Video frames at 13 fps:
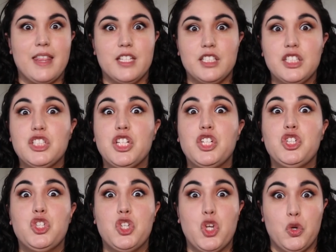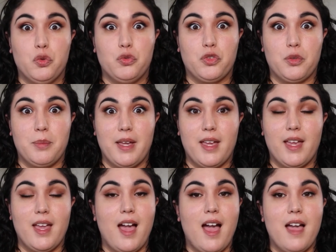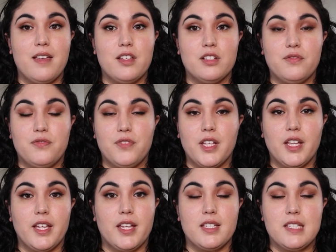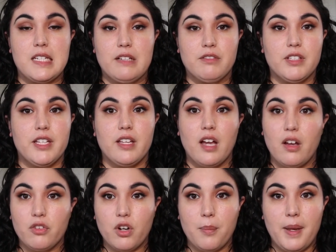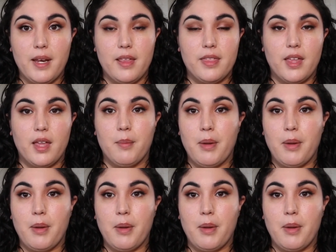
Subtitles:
this is a no for me. I feel like it didn't really cover up anything.